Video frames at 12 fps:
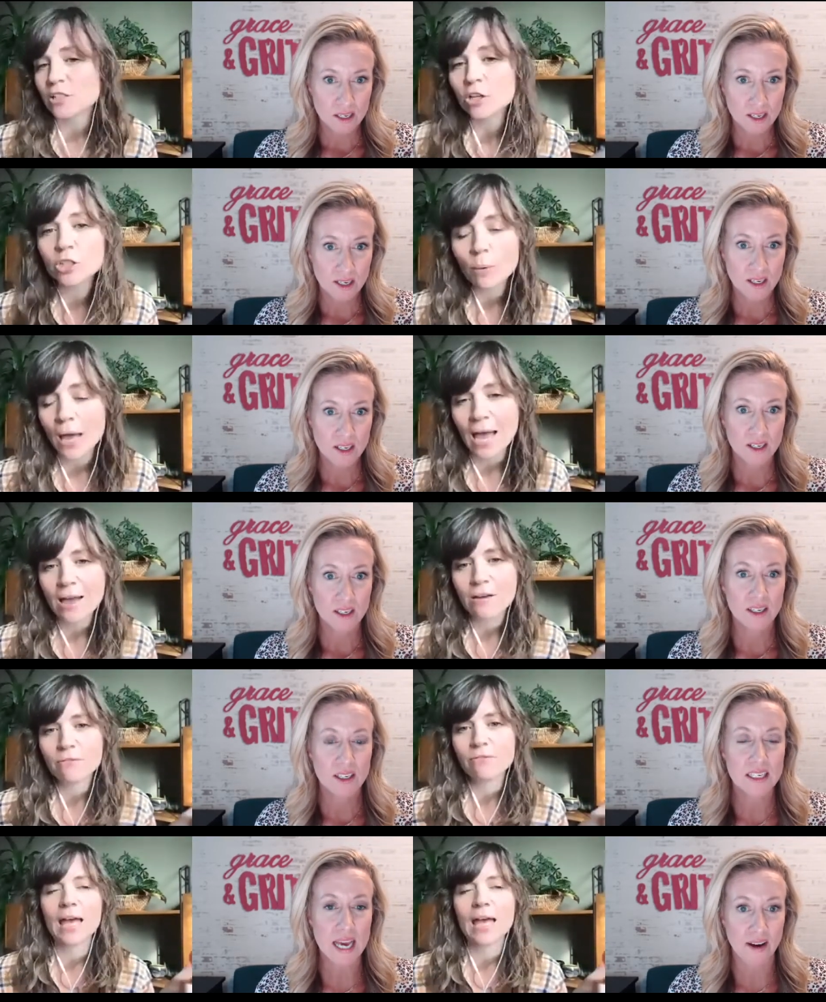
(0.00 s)
Speaker 1: you have
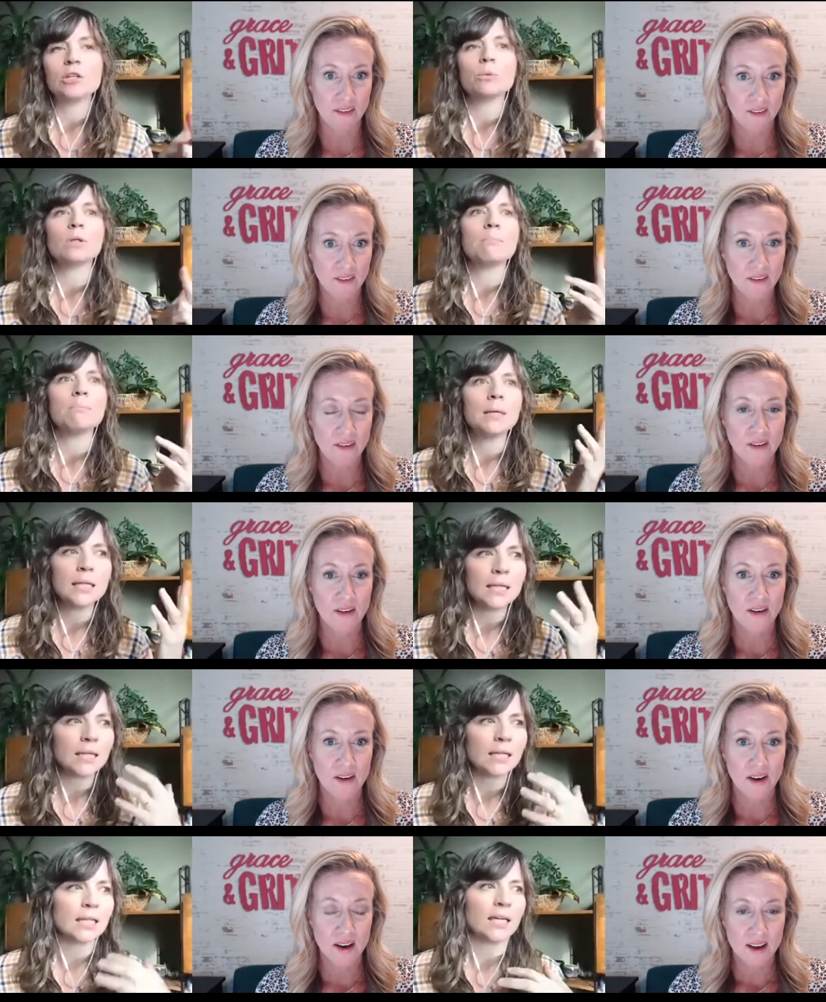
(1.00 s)
and yeah. you will
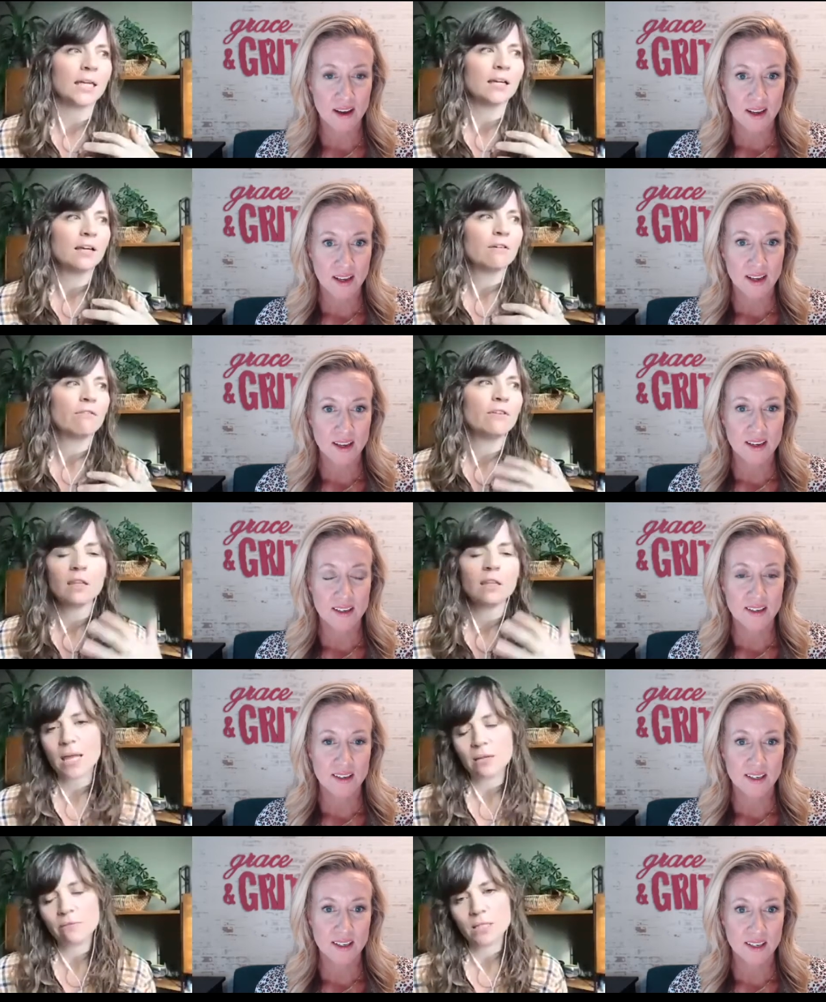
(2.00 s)
immediately feel the
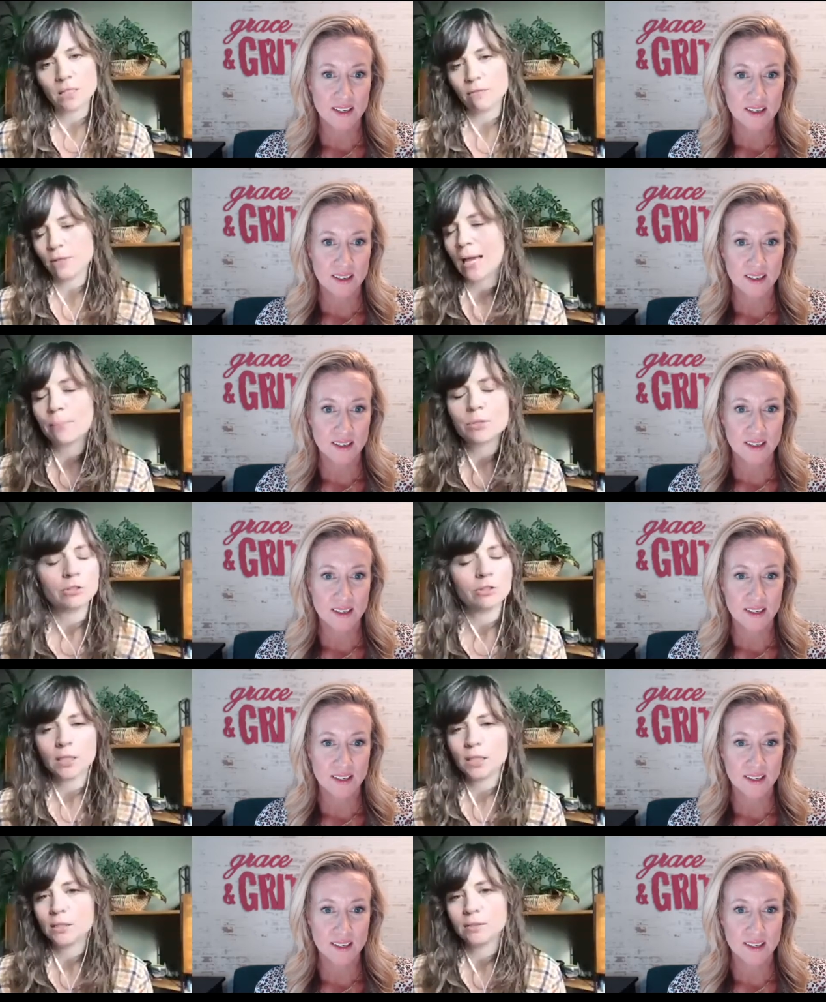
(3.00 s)
benefits of it.
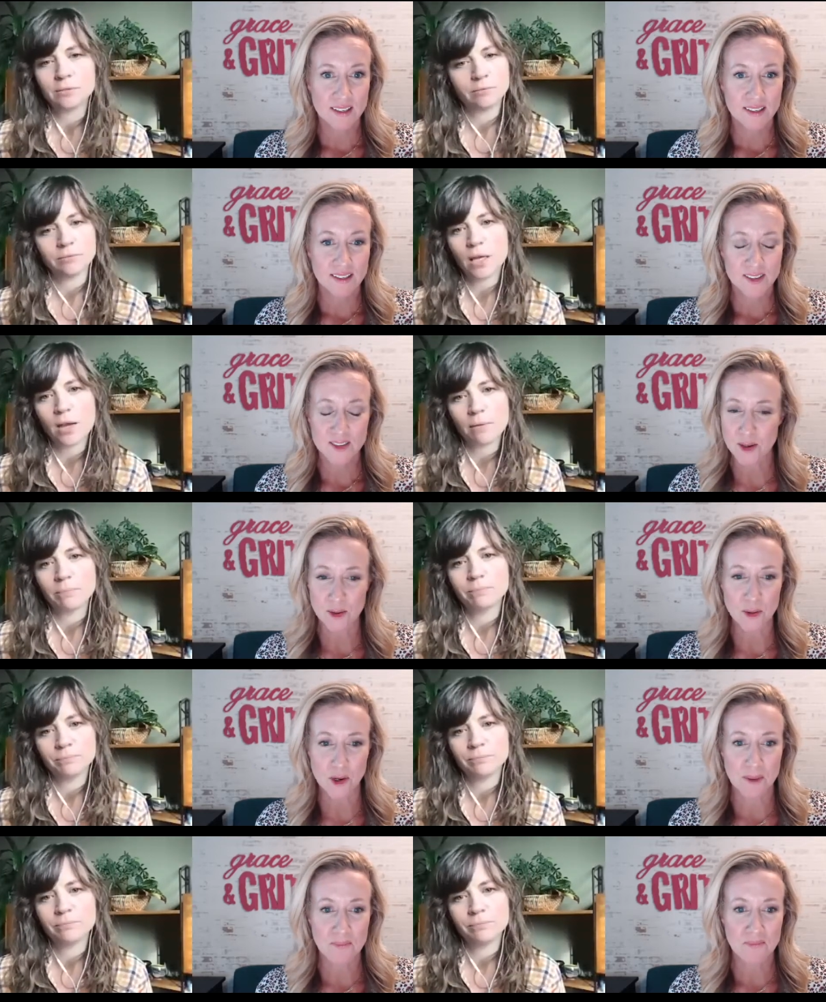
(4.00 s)
Absolutely yeah
Speaker 2: so
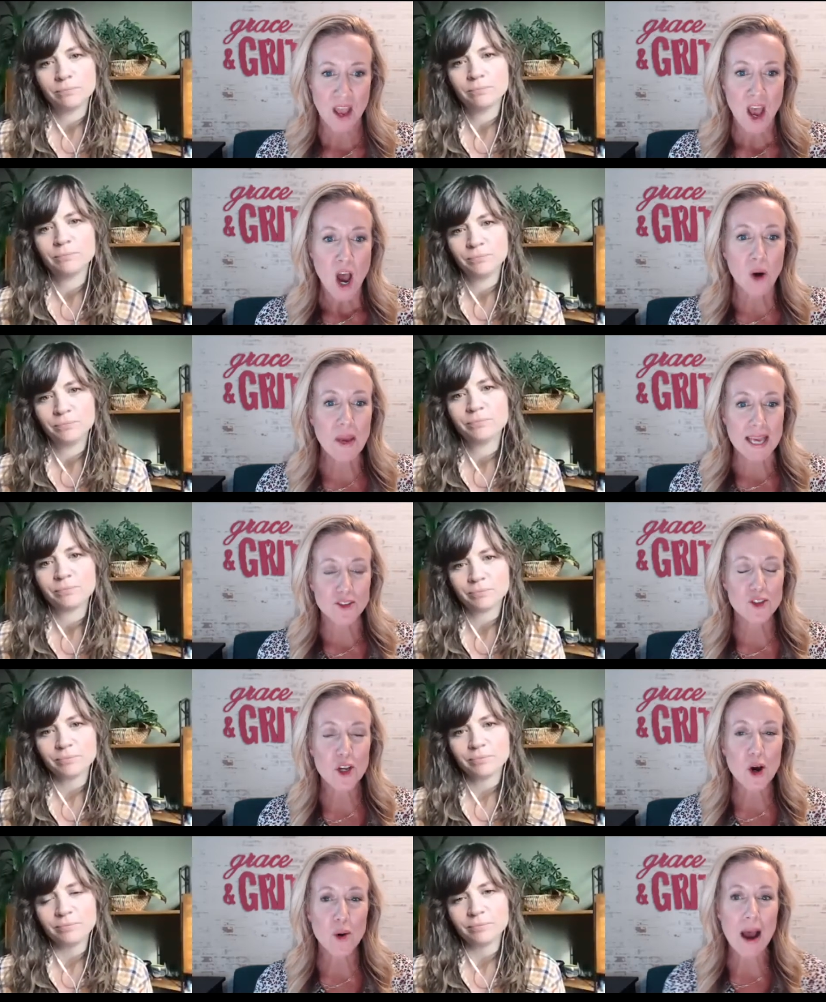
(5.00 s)
cool okay
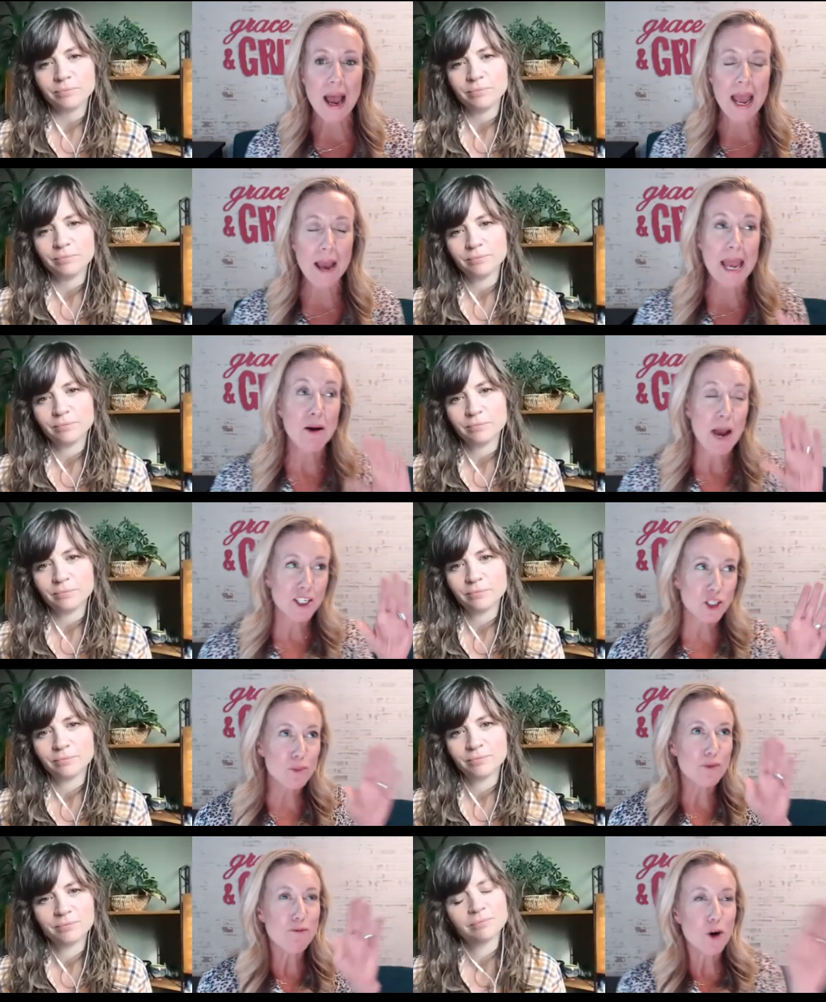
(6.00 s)
so I, I, I
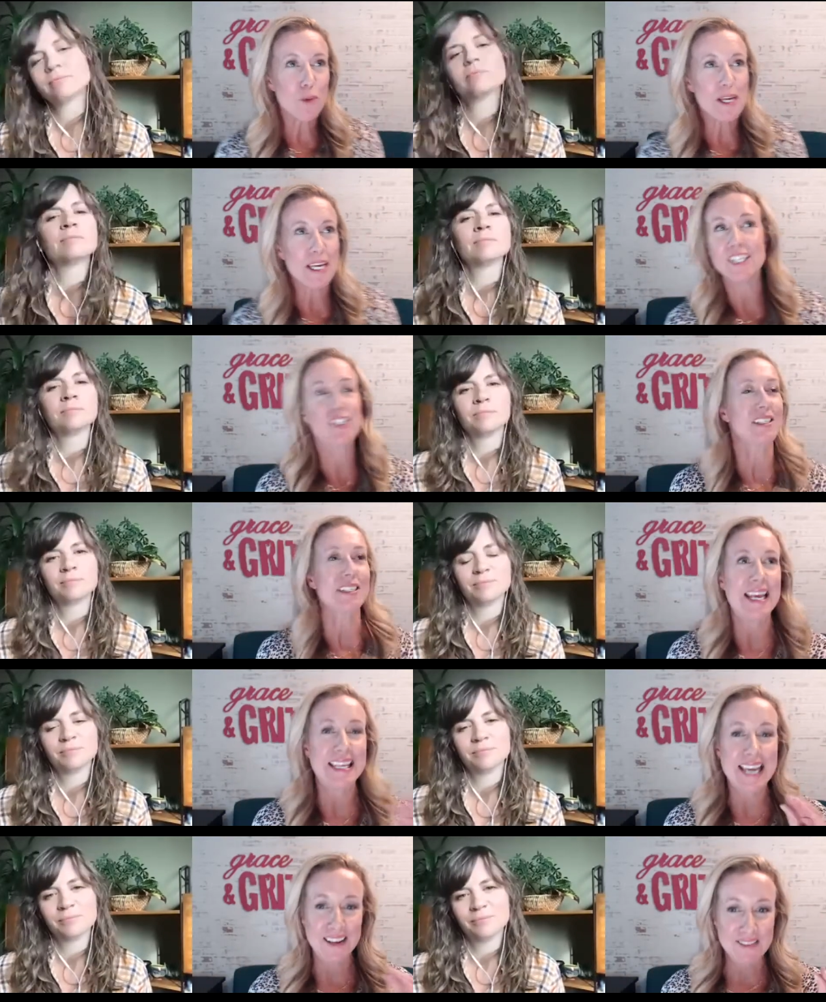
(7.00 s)
do before we get into
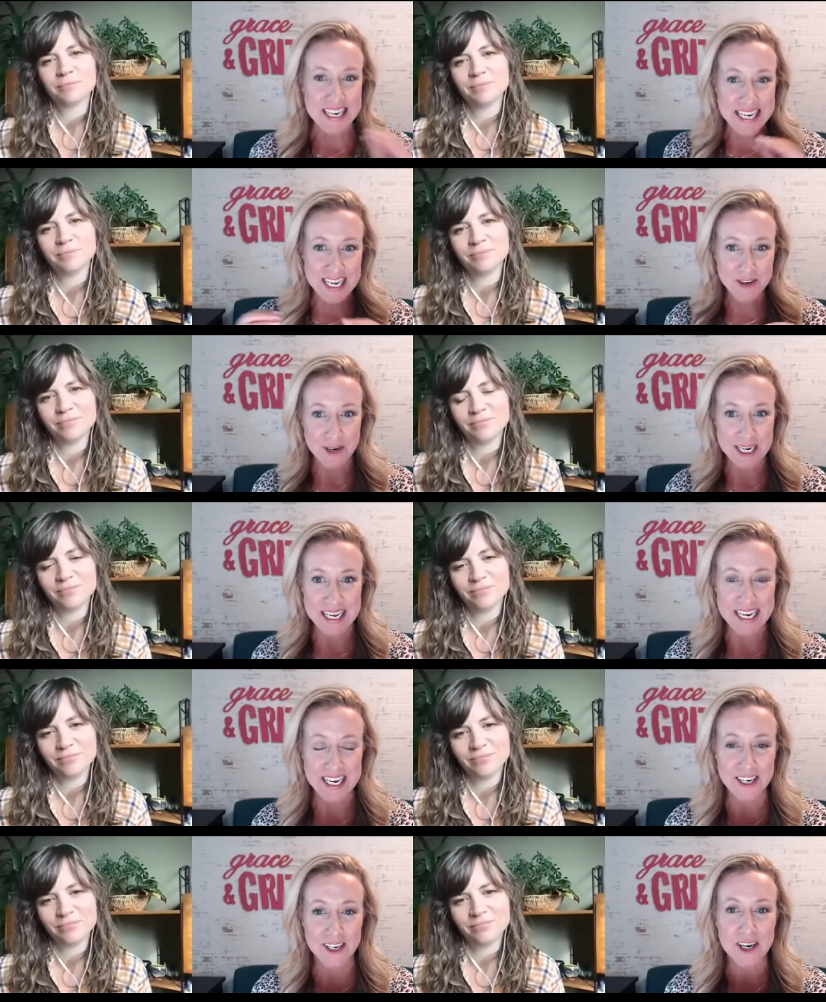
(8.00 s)
like kind of the nitty gritty
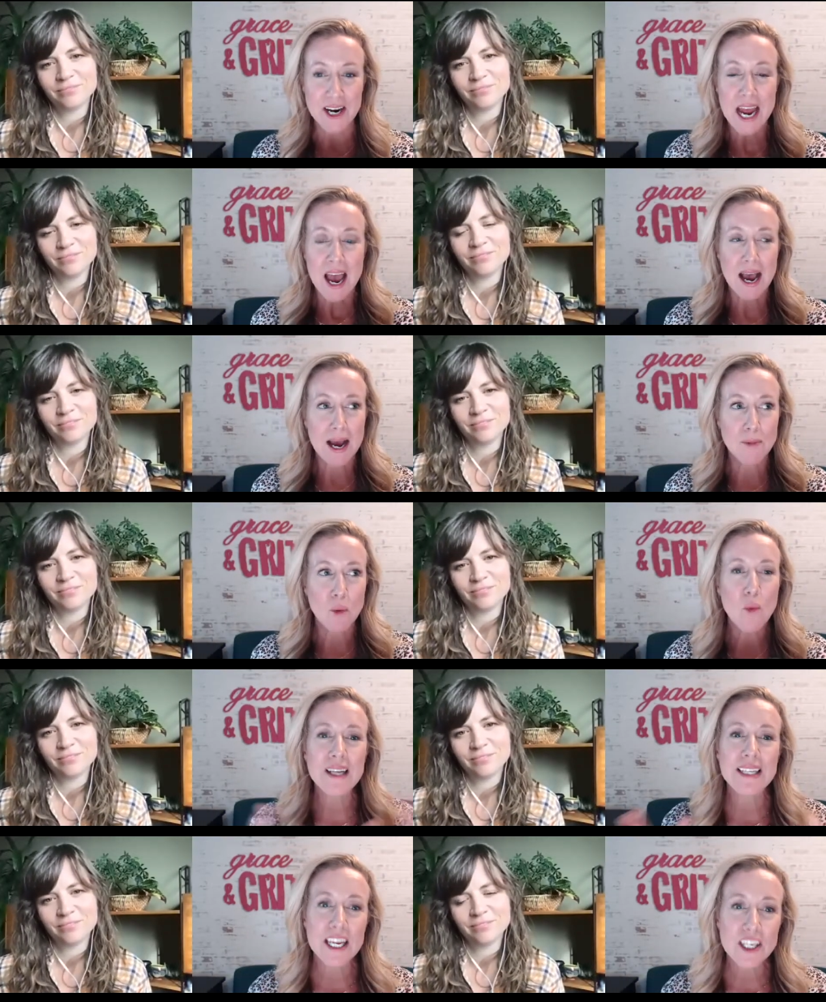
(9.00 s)
here um,
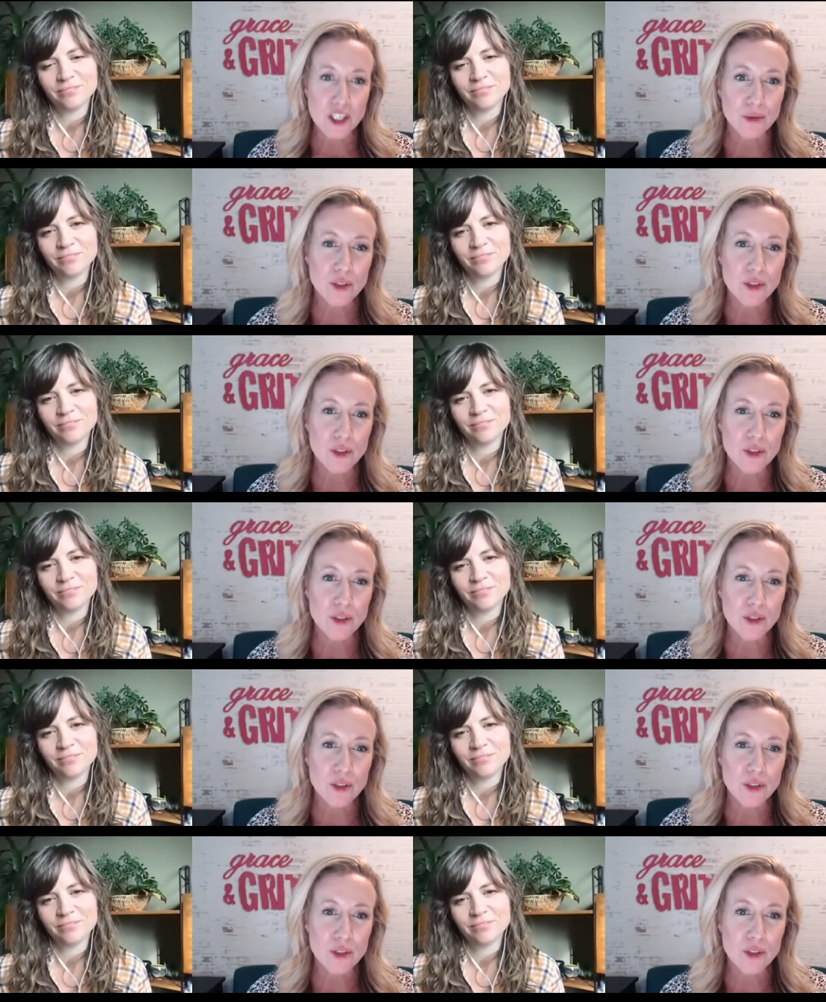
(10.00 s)
what led you